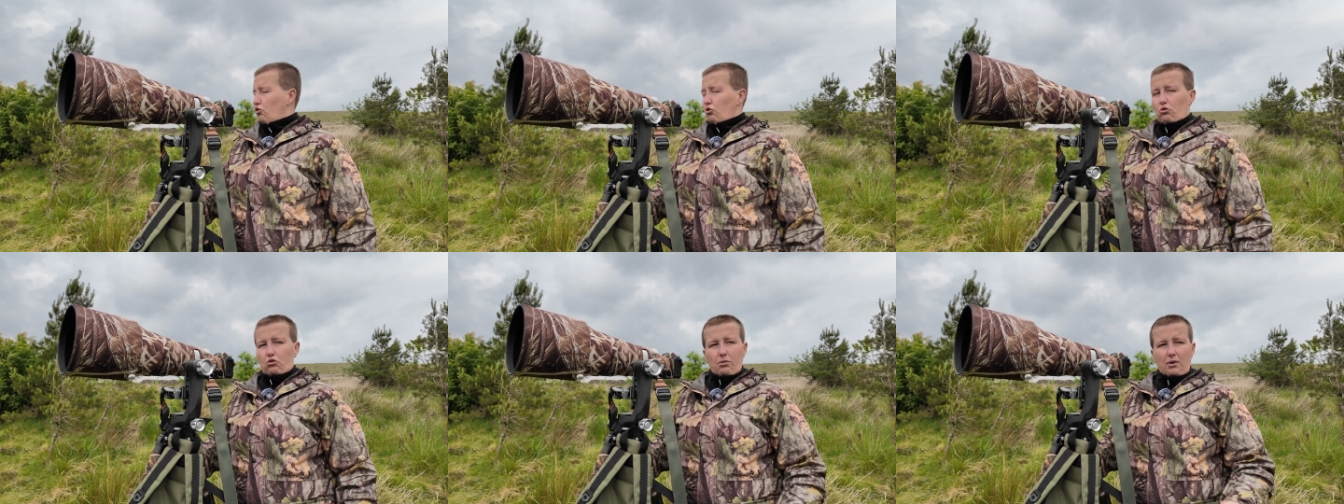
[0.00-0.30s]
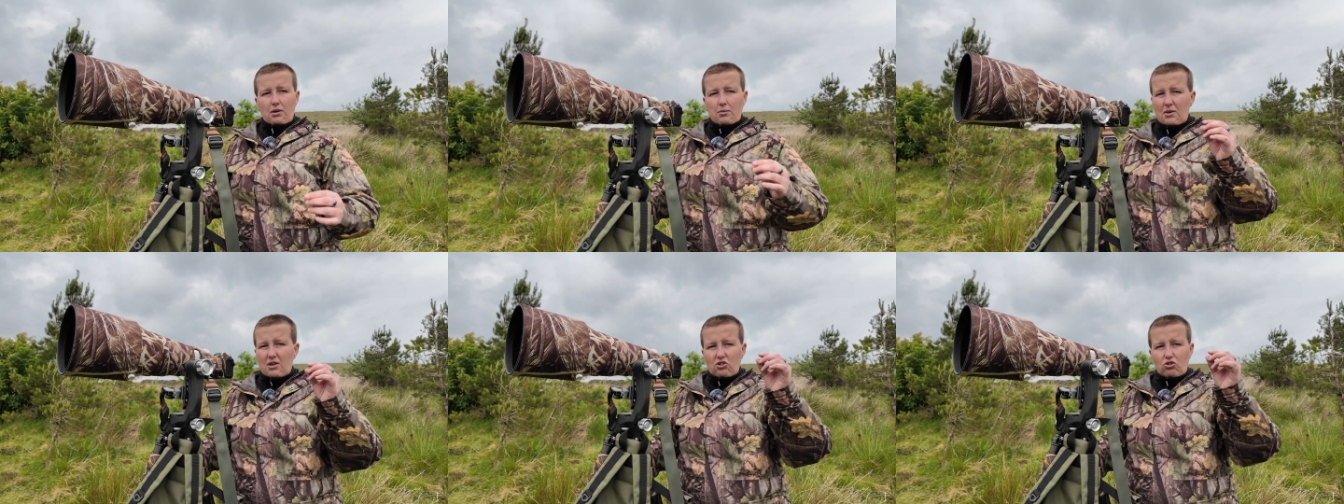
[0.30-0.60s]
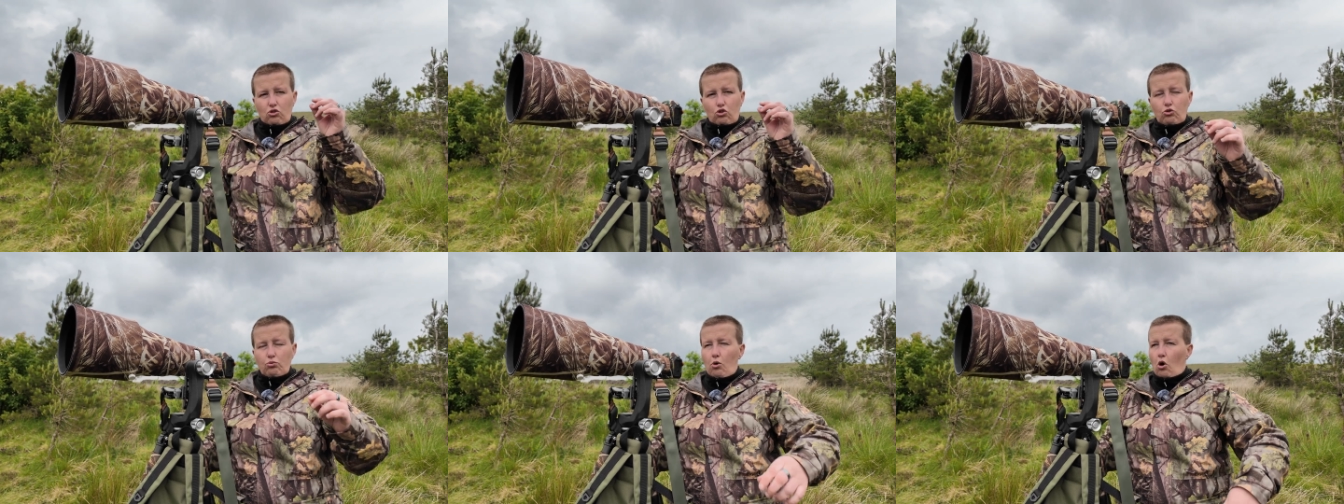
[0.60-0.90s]
It would have been a bit
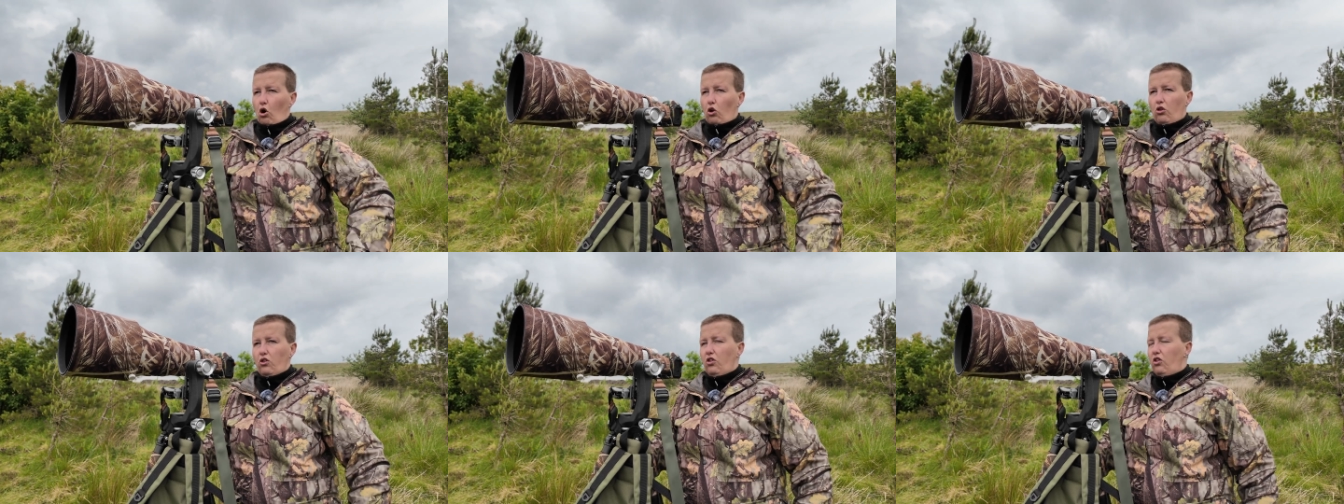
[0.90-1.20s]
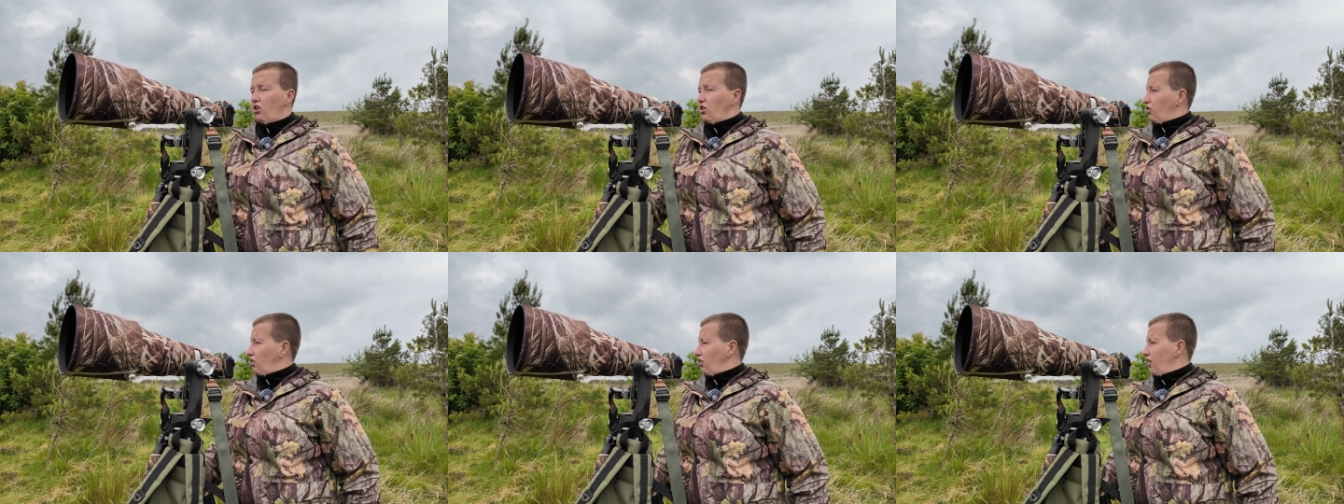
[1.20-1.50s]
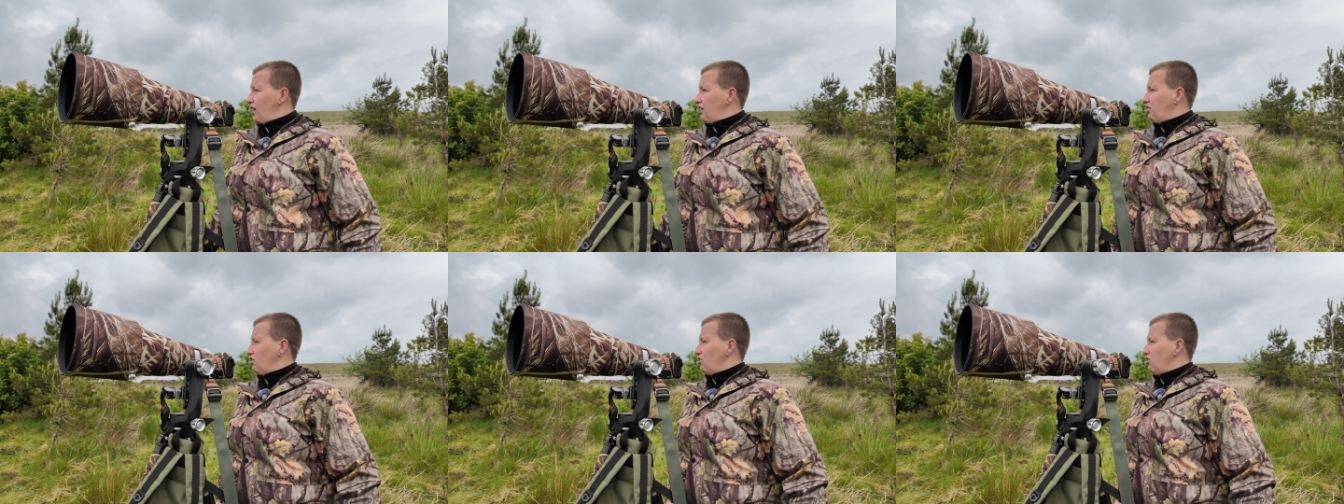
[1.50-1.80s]
too small in the
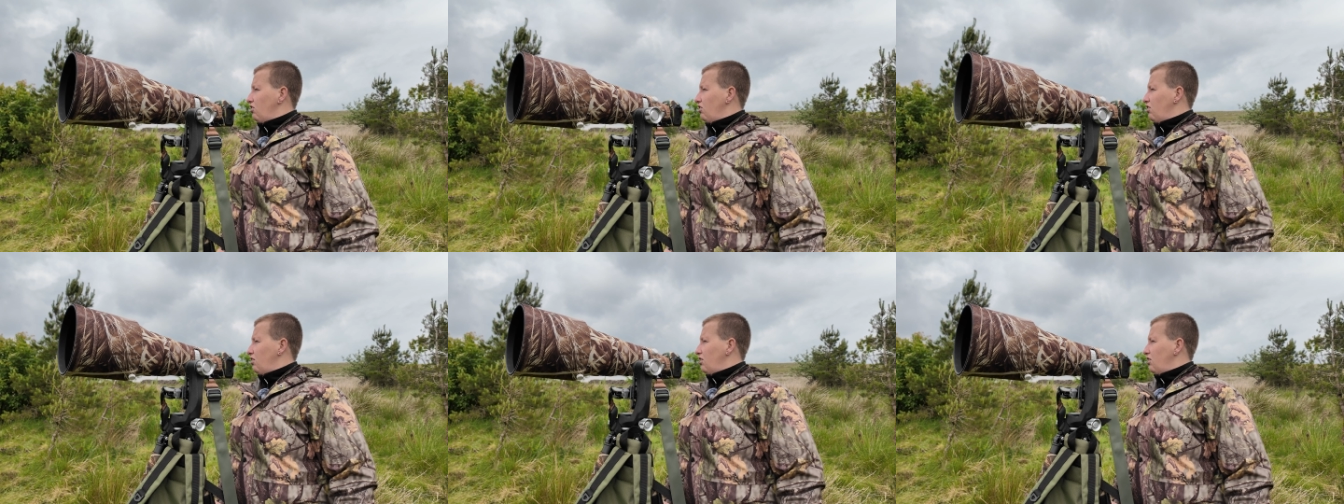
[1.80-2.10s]
lens.